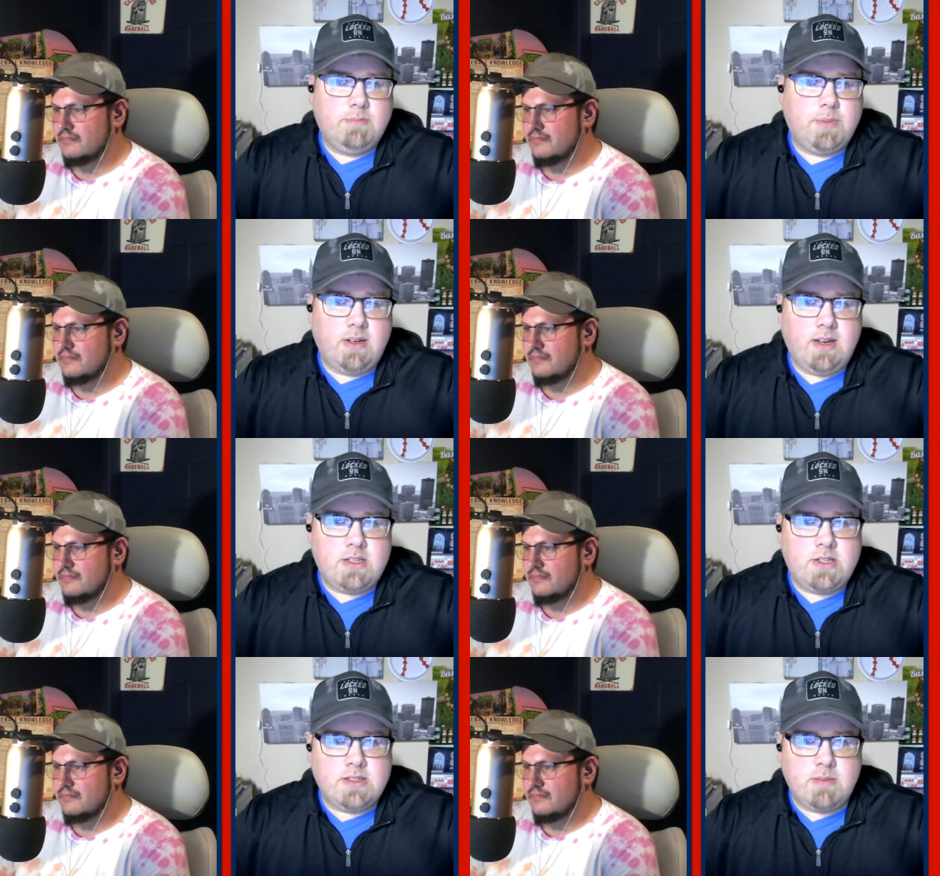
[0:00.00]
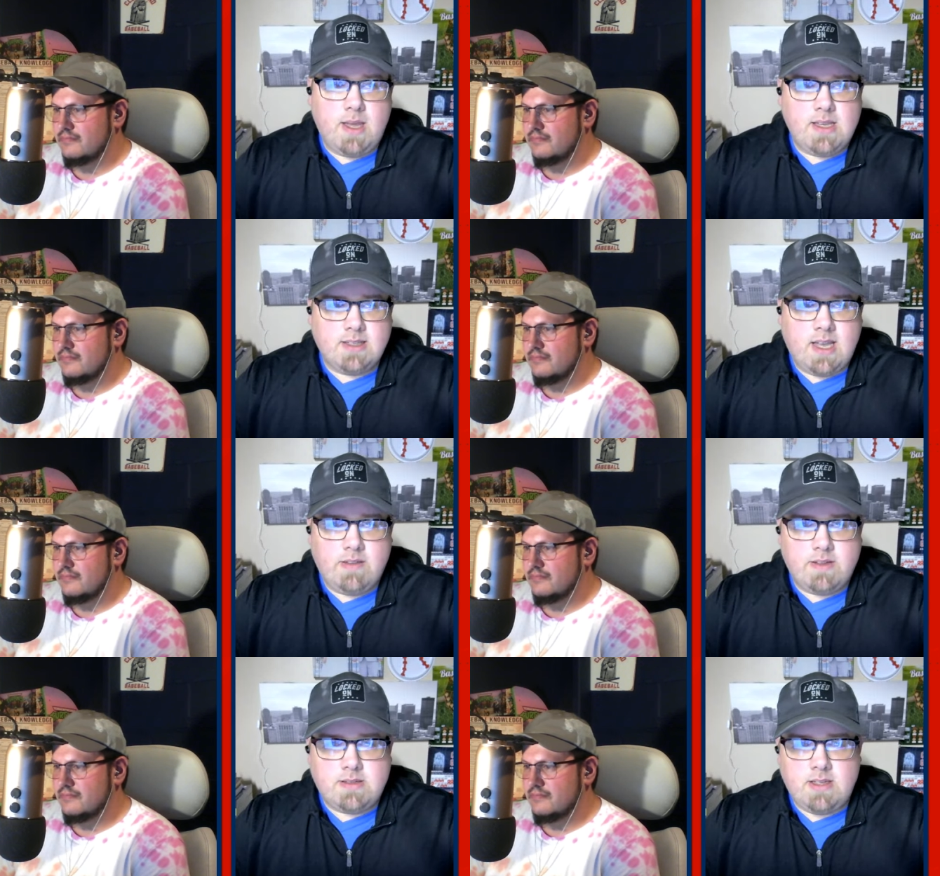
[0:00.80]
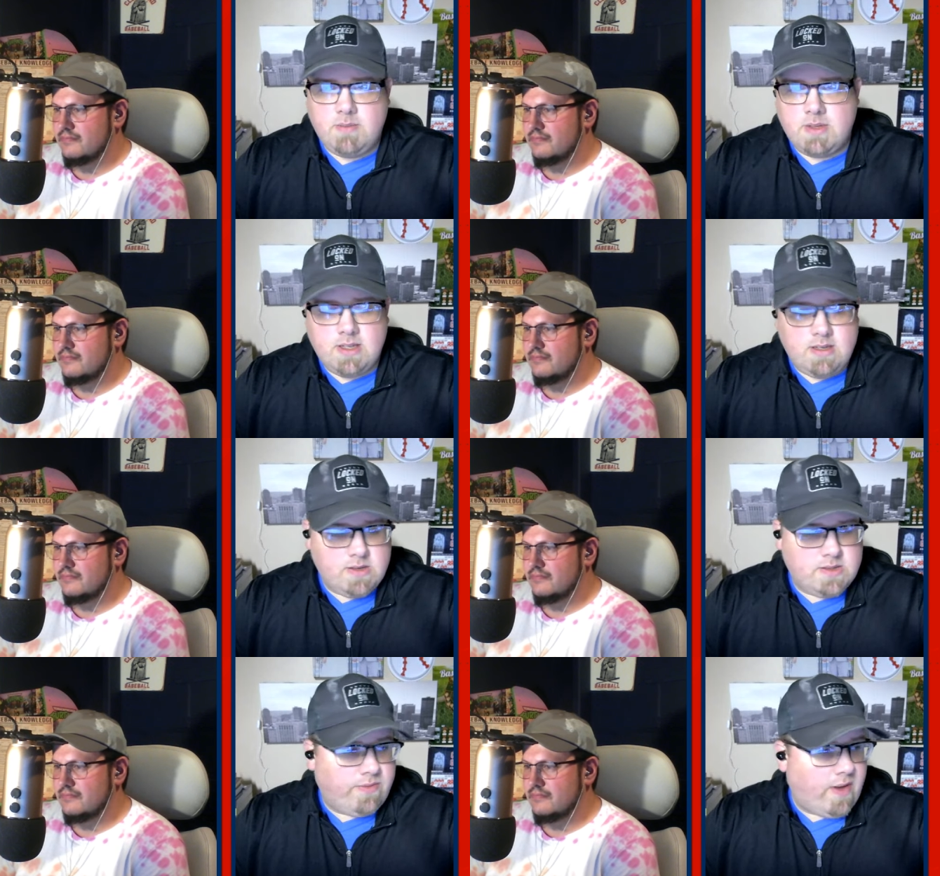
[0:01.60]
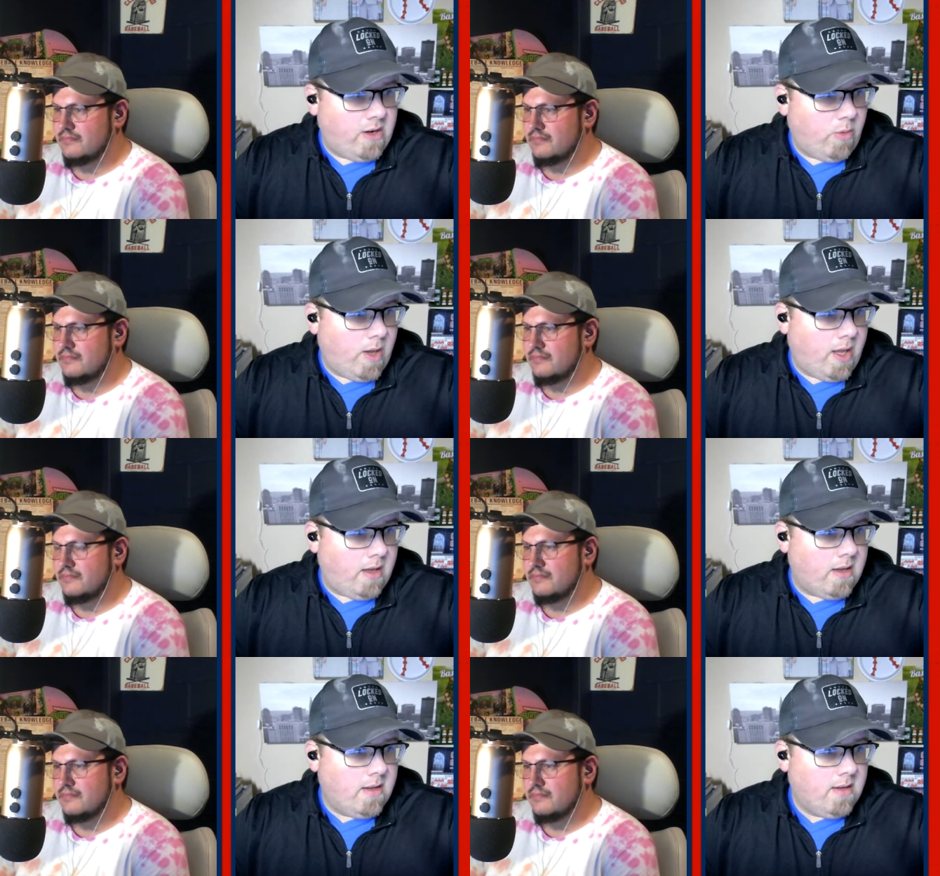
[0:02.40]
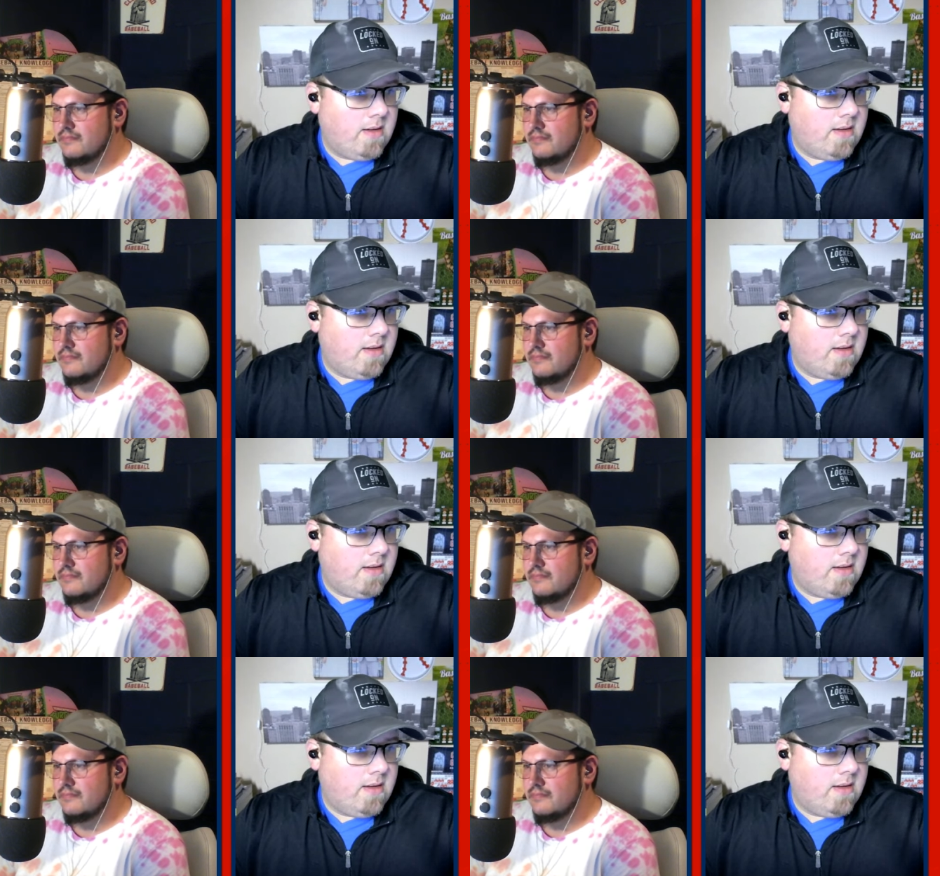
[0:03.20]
Speaker 1: But it's just amazing how this team continues to find a way